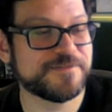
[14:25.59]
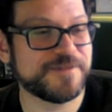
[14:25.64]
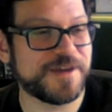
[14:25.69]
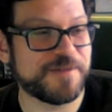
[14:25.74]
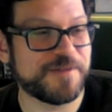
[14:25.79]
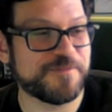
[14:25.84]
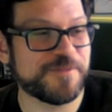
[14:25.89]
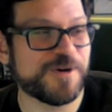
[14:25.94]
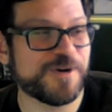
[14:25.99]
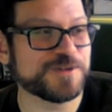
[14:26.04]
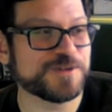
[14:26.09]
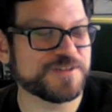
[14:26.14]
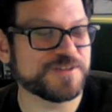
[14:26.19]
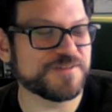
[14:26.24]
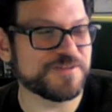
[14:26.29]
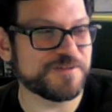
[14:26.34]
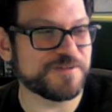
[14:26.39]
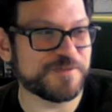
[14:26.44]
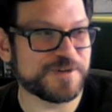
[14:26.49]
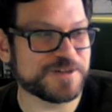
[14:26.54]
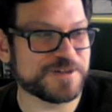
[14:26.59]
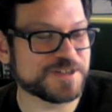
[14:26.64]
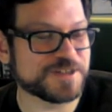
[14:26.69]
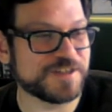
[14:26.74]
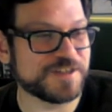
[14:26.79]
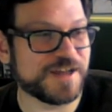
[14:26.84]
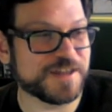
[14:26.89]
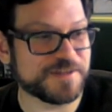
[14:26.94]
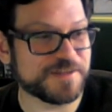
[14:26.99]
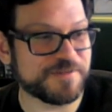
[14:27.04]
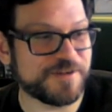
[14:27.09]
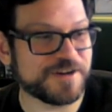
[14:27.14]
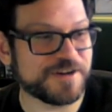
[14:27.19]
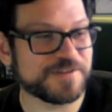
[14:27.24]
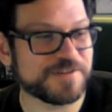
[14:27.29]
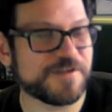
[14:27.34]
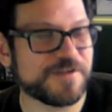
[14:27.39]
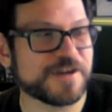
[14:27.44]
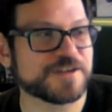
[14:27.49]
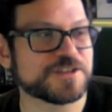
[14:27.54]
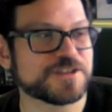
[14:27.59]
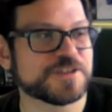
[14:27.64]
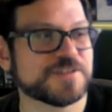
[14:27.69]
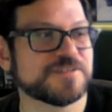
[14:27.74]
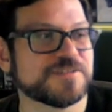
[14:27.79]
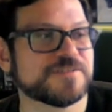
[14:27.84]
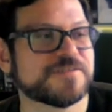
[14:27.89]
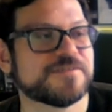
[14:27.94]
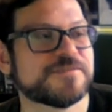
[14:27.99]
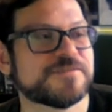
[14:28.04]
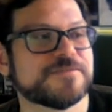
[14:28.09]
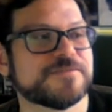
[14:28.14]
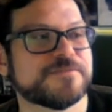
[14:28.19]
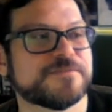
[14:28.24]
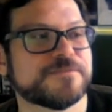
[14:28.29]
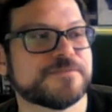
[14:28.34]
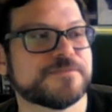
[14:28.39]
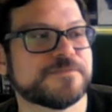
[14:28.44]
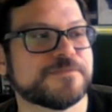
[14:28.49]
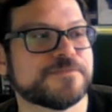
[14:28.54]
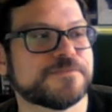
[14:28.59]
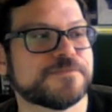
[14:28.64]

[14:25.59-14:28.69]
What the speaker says: and most of them are just not the right direction.